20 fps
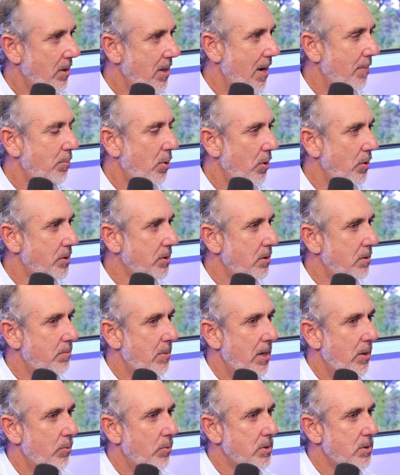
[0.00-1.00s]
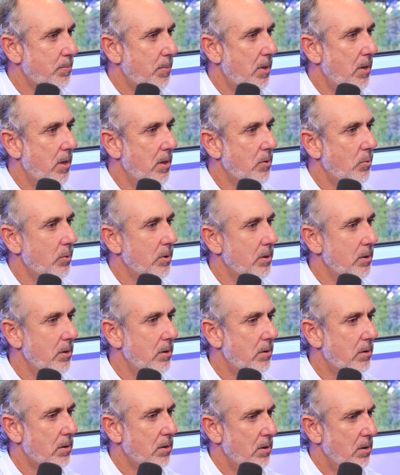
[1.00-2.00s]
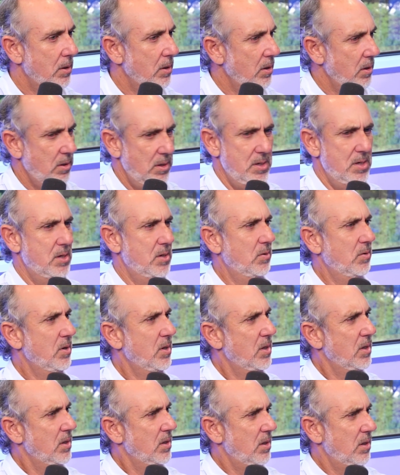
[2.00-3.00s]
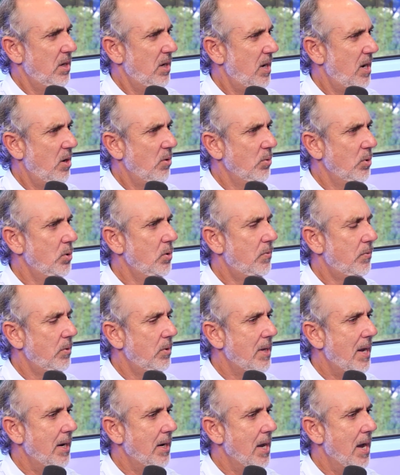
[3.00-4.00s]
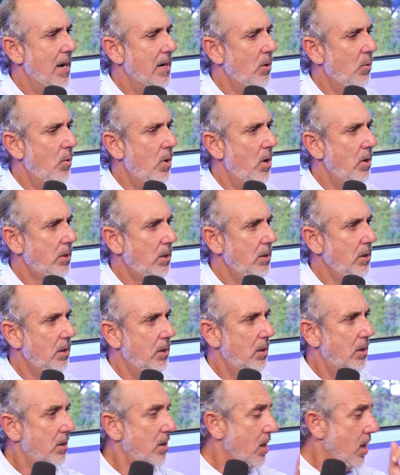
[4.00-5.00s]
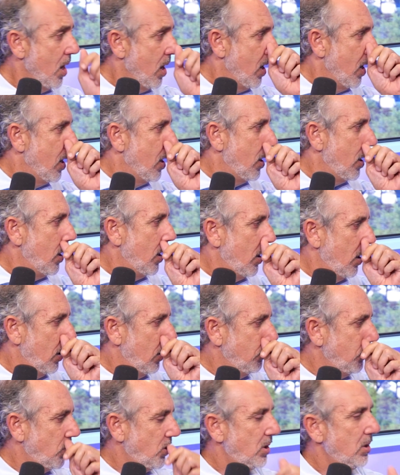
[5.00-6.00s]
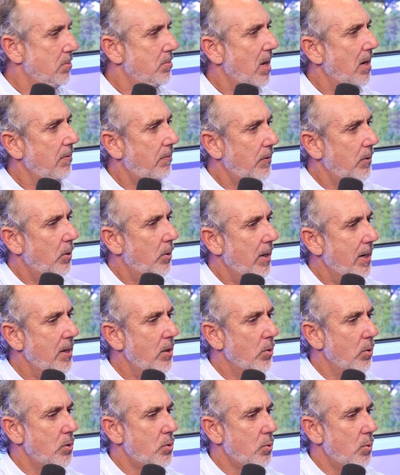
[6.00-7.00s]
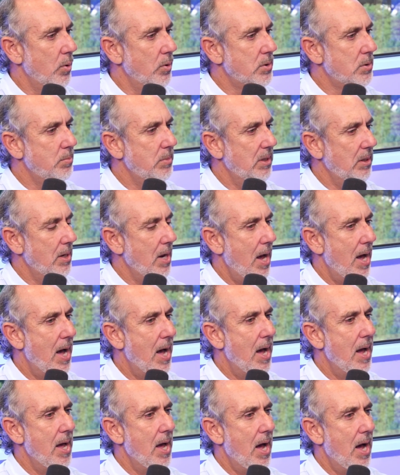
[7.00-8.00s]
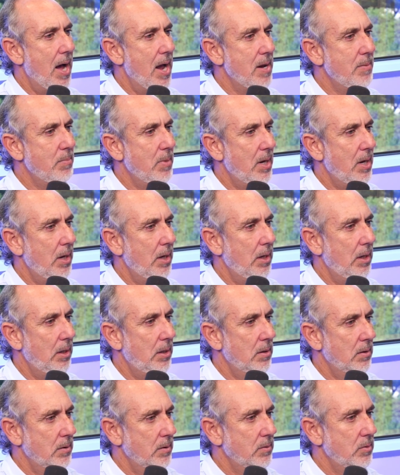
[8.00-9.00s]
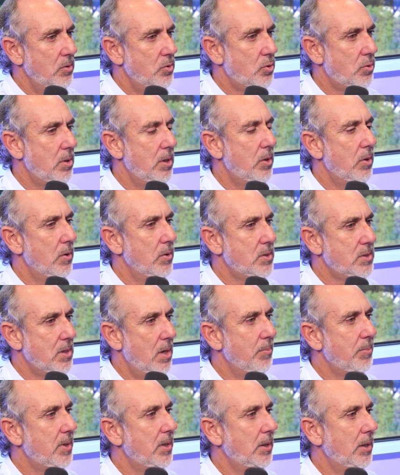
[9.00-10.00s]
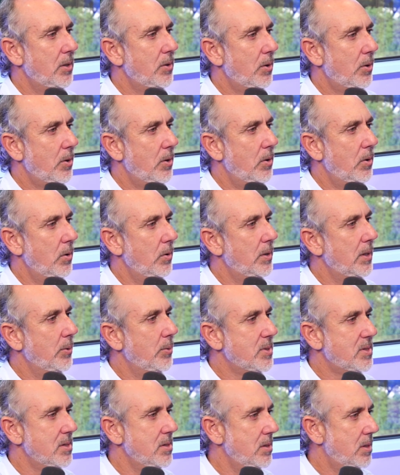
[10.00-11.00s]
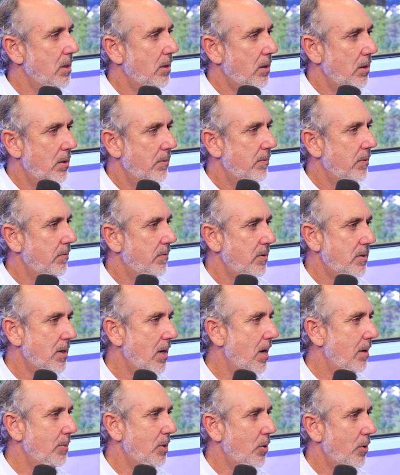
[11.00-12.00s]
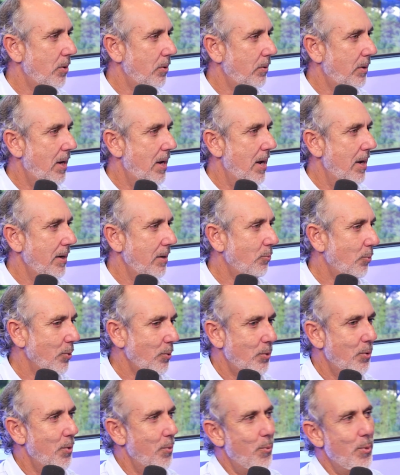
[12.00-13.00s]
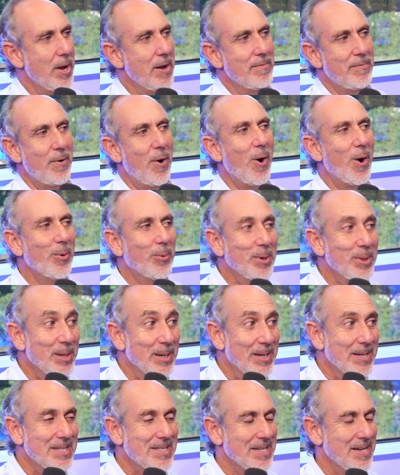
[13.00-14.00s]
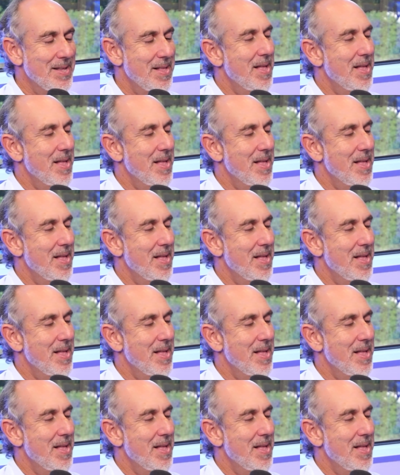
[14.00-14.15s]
That person may respond with, you know, how rude for that guy to walk in. She may feel anger towards me. I may trigger something in her that was indicative of a time in her life. And we're going way far with this,